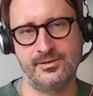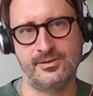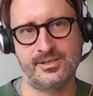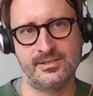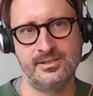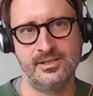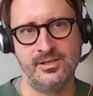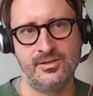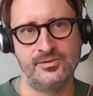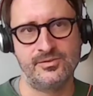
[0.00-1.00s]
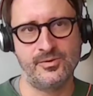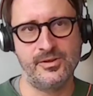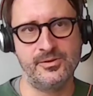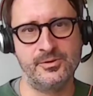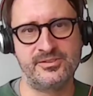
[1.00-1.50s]
Okay. So you
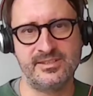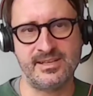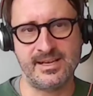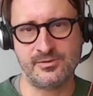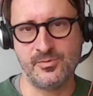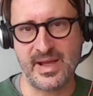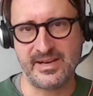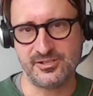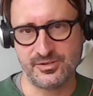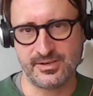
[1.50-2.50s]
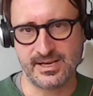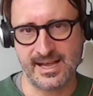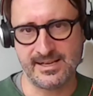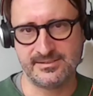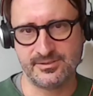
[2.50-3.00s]
use this like to manage your
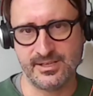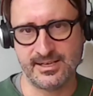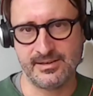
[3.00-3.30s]
clients, or like